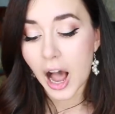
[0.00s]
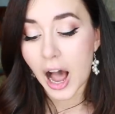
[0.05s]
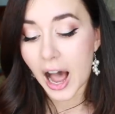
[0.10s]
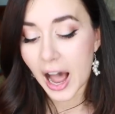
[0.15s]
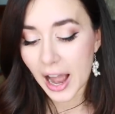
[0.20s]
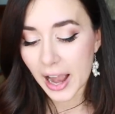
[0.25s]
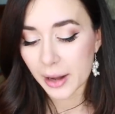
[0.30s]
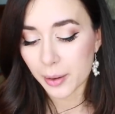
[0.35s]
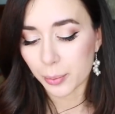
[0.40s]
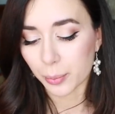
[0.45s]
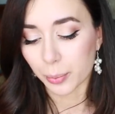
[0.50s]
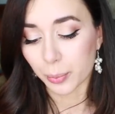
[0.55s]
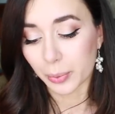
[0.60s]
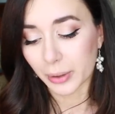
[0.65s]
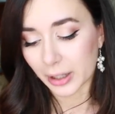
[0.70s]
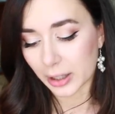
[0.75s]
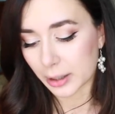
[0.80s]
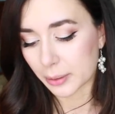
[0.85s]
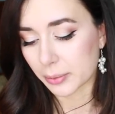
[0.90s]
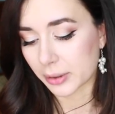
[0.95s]
I
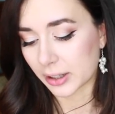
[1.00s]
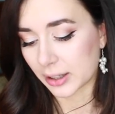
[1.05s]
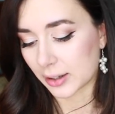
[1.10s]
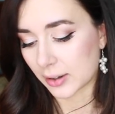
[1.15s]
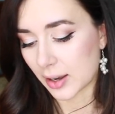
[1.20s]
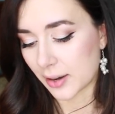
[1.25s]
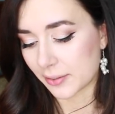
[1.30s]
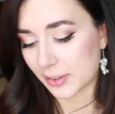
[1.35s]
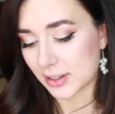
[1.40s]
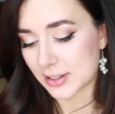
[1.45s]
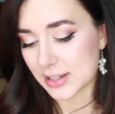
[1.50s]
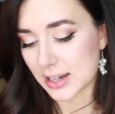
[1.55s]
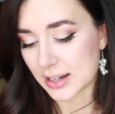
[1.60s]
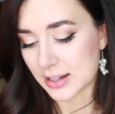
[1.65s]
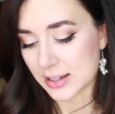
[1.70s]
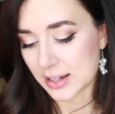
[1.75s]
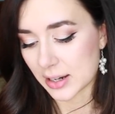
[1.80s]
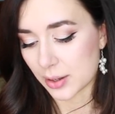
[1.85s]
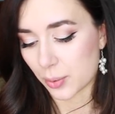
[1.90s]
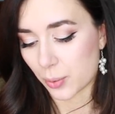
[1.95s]
really, really love the
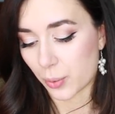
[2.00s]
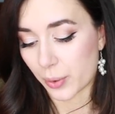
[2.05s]
tint in